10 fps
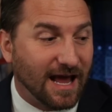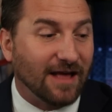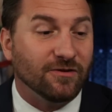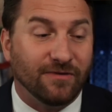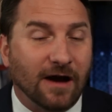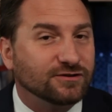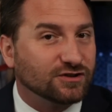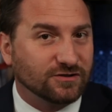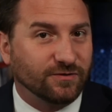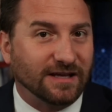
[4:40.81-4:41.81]
and the
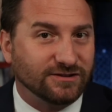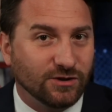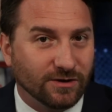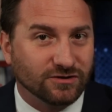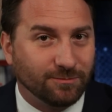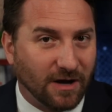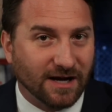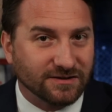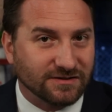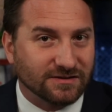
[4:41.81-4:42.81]
voucher is for like
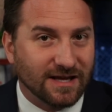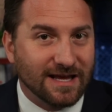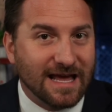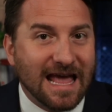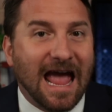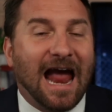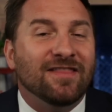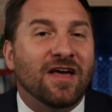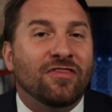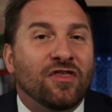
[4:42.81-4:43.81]
$200,
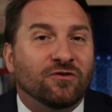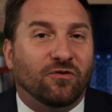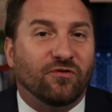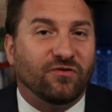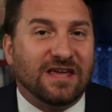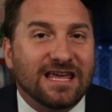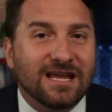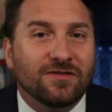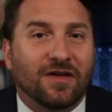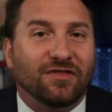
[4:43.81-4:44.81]
and then the
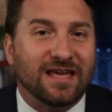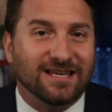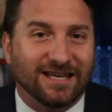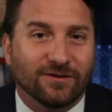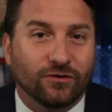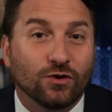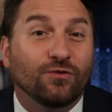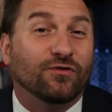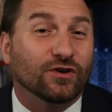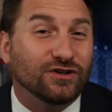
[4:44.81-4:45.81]
fee that they give you
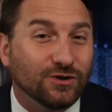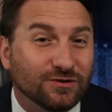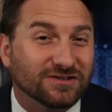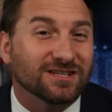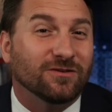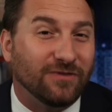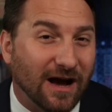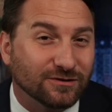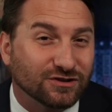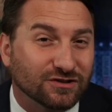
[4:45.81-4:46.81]
for using a
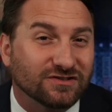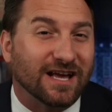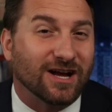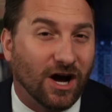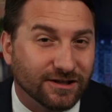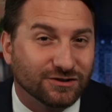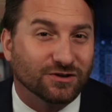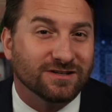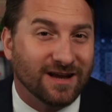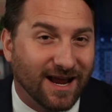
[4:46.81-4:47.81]
voucher is like
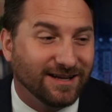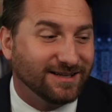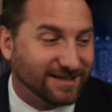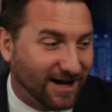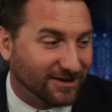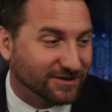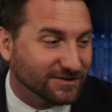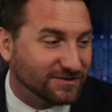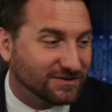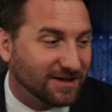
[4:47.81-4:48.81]

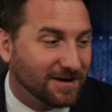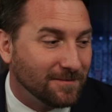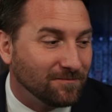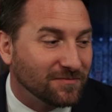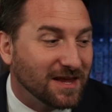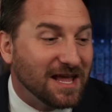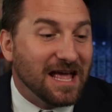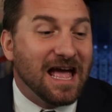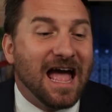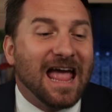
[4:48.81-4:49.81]
$180. Jesus.